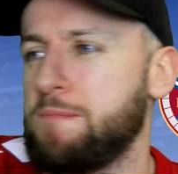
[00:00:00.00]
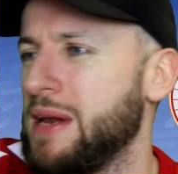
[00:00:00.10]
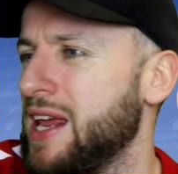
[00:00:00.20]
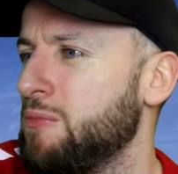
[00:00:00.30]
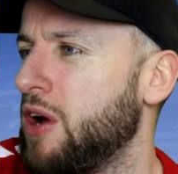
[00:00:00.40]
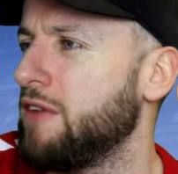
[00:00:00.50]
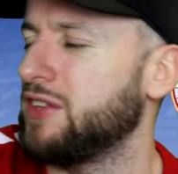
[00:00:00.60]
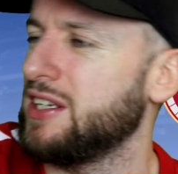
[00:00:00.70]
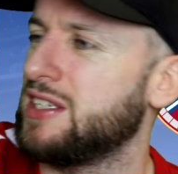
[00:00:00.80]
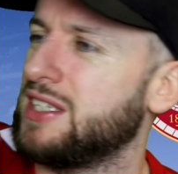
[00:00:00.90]
but then we have
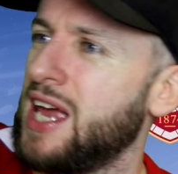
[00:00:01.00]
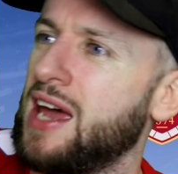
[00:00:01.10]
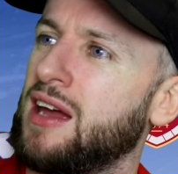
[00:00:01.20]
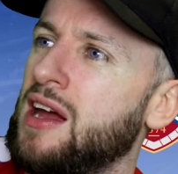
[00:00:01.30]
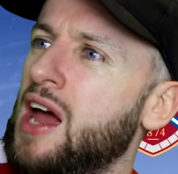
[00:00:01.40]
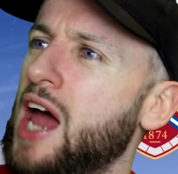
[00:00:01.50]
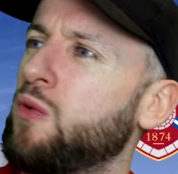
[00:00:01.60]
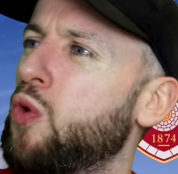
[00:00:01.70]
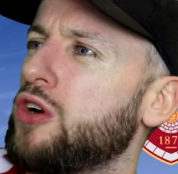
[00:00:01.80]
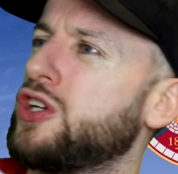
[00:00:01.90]
to sit
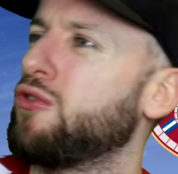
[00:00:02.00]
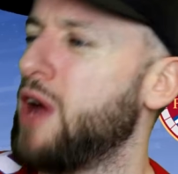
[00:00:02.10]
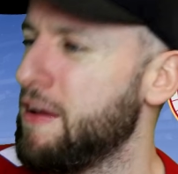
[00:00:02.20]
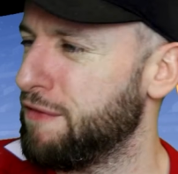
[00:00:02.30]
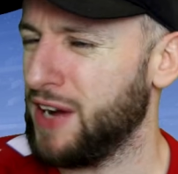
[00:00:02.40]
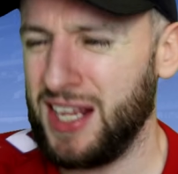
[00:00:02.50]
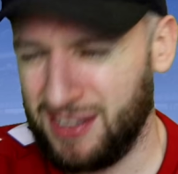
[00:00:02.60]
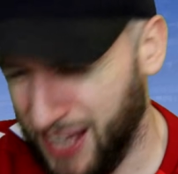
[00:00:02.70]
and watch a referee